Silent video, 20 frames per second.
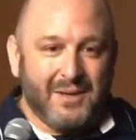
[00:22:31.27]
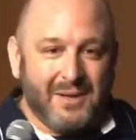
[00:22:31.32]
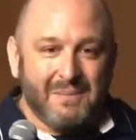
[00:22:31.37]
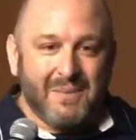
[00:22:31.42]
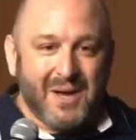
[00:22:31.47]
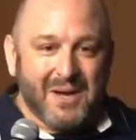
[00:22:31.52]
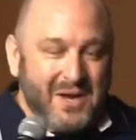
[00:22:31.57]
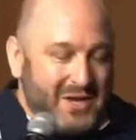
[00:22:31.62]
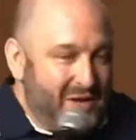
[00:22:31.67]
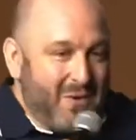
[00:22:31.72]

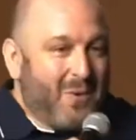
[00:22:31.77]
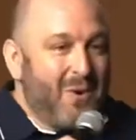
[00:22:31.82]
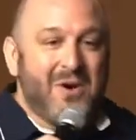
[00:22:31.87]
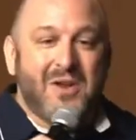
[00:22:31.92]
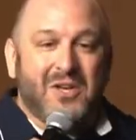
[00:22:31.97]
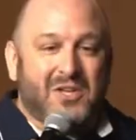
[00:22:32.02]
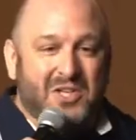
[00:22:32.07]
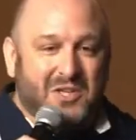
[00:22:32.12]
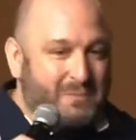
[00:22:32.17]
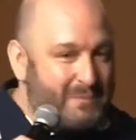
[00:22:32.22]
Come on now, you
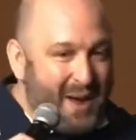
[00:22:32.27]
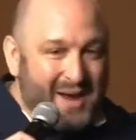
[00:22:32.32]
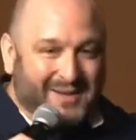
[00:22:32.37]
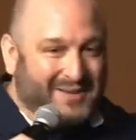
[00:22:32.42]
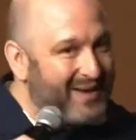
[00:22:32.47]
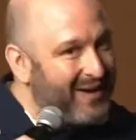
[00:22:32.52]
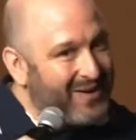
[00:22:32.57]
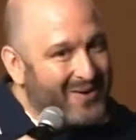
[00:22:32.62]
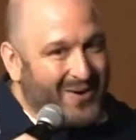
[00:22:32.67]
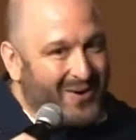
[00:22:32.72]
weren't
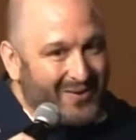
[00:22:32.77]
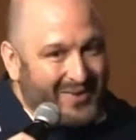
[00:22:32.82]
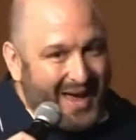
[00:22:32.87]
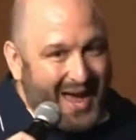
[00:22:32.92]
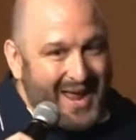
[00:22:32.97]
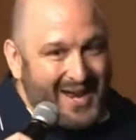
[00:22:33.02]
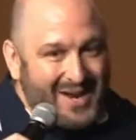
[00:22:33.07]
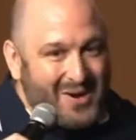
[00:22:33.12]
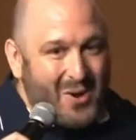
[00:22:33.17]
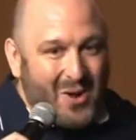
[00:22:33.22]
expecting all
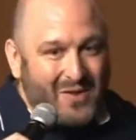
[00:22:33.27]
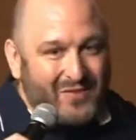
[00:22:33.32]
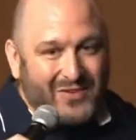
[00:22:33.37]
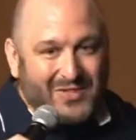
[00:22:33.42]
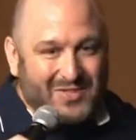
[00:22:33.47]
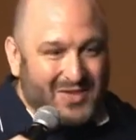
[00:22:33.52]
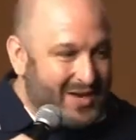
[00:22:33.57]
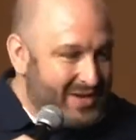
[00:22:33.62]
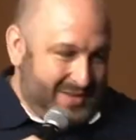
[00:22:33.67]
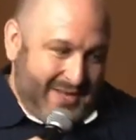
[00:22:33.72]
that and all of
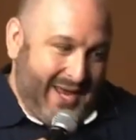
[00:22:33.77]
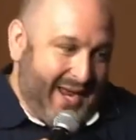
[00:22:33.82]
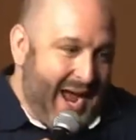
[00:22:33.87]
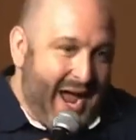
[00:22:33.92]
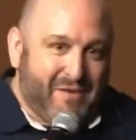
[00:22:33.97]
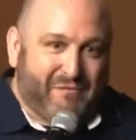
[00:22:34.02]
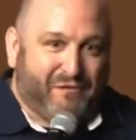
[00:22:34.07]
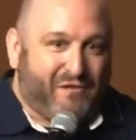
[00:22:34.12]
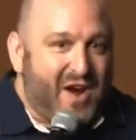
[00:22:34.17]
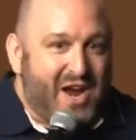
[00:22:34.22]
a sudden they
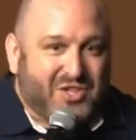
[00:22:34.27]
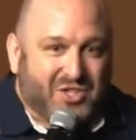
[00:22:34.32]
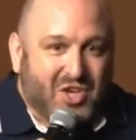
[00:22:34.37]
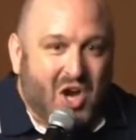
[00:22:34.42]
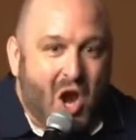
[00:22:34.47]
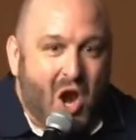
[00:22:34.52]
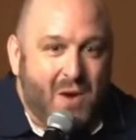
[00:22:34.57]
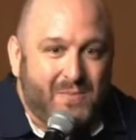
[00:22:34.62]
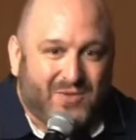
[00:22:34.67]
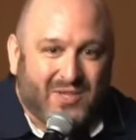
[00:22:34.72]
got
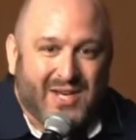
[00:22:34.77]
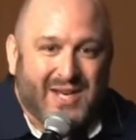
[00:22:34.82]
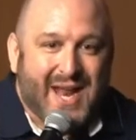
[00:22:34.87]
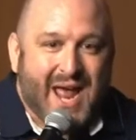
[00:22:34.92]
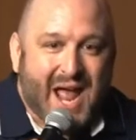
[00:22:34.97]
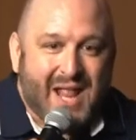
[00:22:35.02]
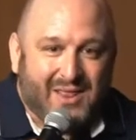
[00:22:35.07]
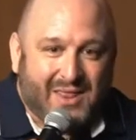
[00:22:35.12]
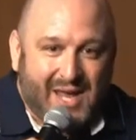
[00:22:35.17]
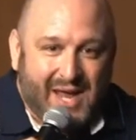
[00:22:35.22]
fresh herbs
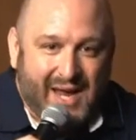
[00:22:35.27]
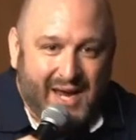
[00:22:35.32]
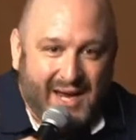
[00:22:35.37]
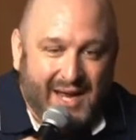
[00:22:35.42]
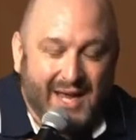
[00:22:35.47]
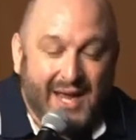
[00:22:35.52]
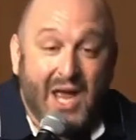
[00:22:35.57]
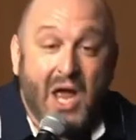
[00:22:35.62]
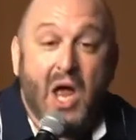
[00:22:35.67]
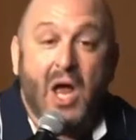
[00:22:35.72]
in that
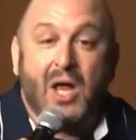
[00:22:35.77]
thing.